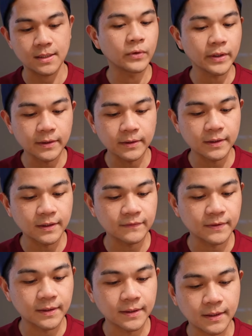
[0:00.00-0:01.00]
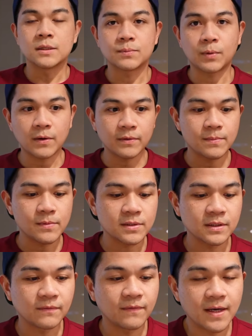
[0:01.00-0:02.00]
Really loving it. It's probably the
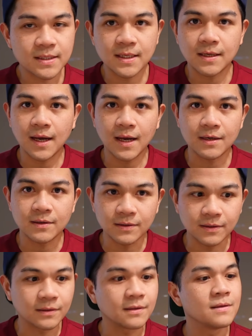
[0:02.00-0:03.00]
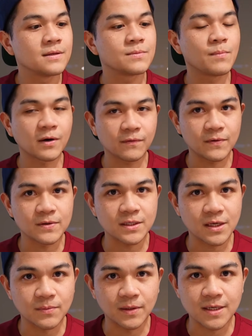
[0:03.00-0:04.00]
most advanced handheld smartphone
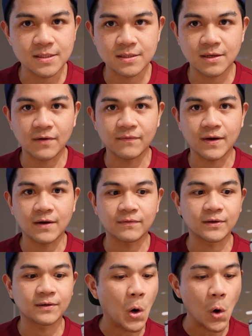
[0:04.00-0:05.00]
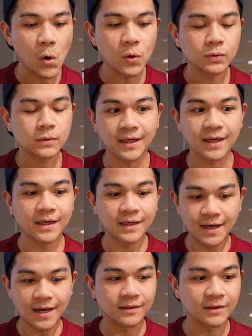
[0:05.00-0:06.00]
stabilizers that I've ever owned, and
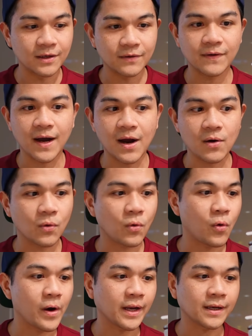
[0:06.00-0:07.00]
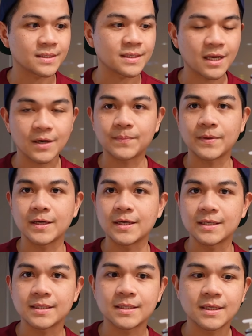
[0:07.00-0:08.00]
I love how quick the setup
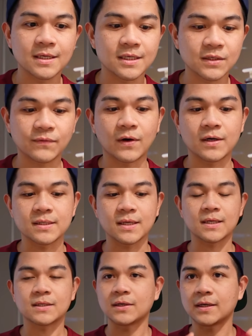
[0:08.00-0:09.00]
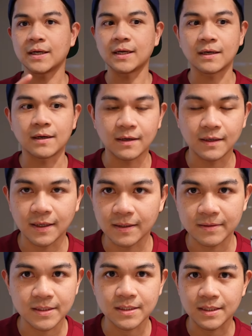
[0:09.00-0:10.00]
is as far as like turning it on
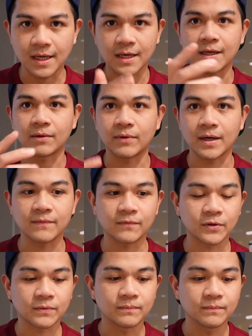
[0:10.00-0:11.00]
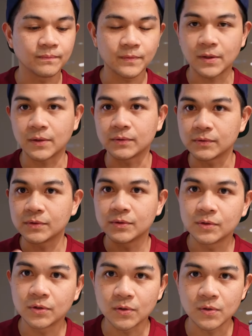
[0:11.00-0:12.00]
and just getting it ready for, you know,
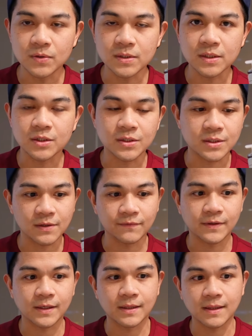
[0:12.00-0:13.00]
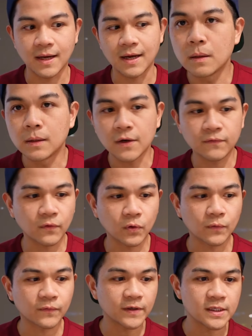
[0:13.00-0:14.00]
usage and stuff like that. Now
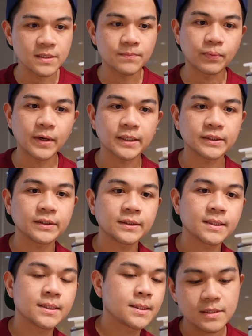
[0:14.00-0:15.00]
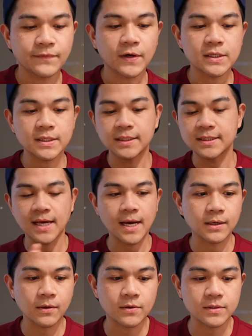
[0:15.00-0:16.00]
for first impressions, as far as the
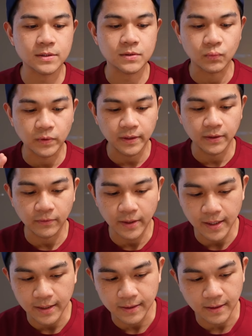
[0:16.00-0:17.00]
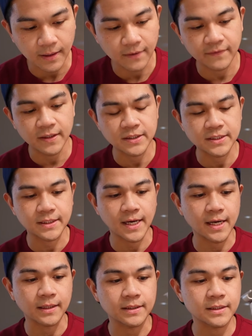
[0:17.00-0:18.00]
design goes, it's really great, very
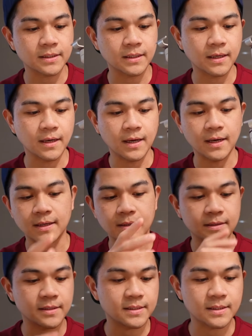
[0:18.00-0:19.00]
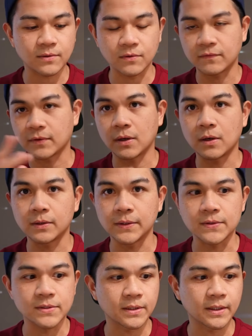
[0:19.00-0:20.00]
stylish, and just the overall
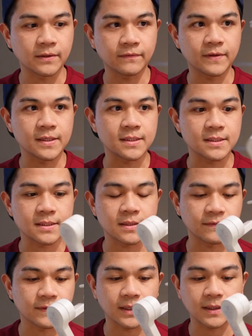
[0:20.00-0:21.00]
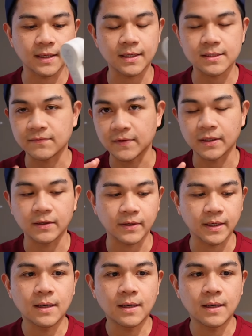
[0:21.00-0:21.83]
user interface and stuff like that is very great.